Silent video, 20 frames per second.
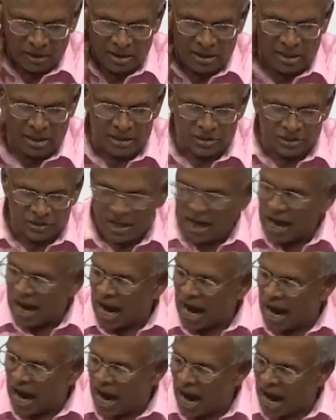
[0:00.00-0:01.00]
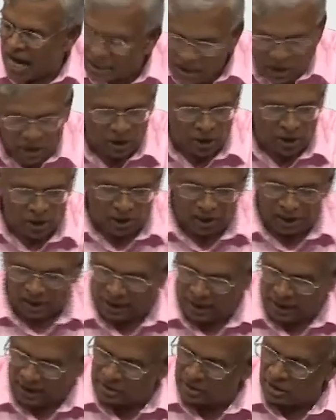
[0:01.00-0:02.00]
is
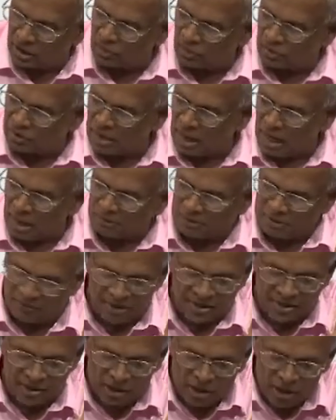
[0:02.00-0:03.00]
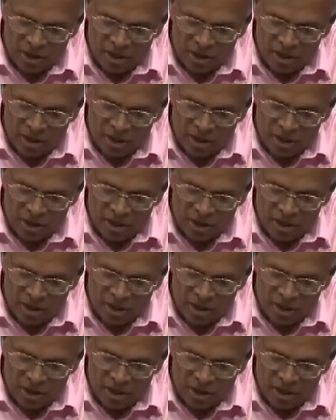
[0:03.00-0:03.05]
uncorrelated with observation